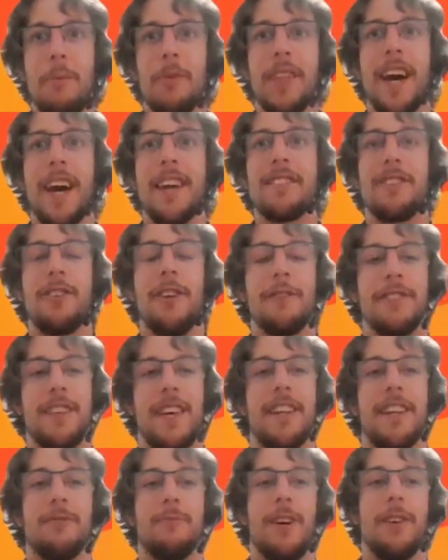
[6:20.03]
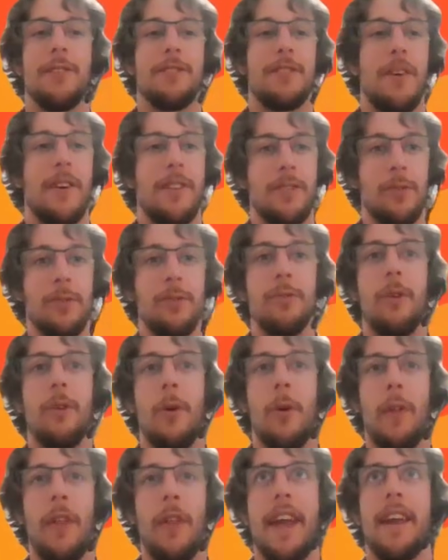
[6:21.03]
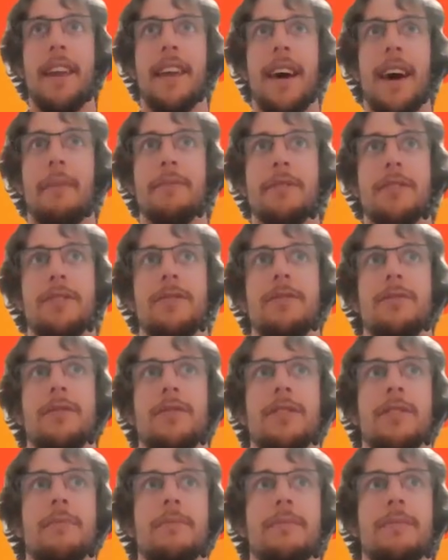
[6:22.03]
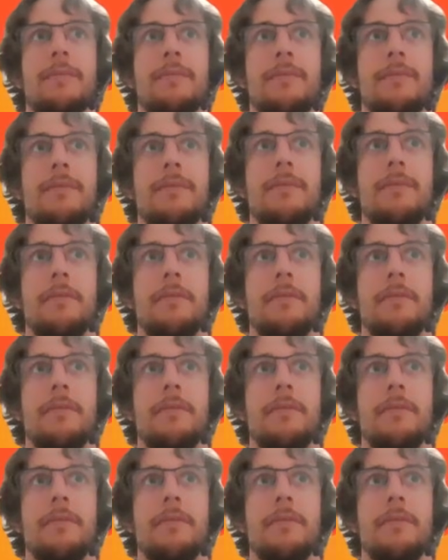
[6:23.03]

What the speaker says: put that as an offset as well. So it's all added up to some,